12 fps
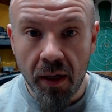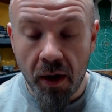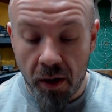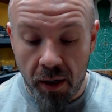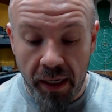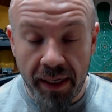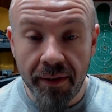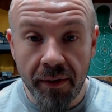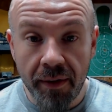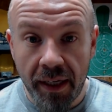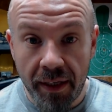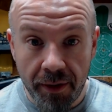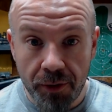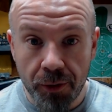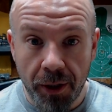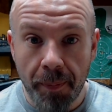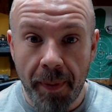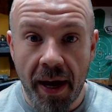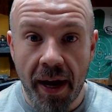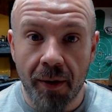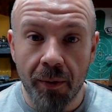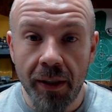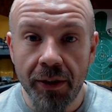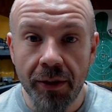or in the trigger pack
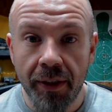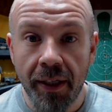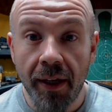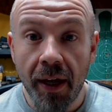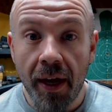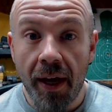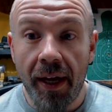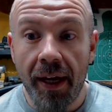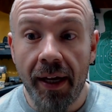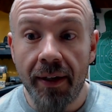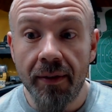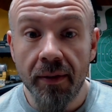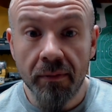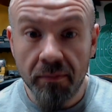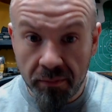originally, and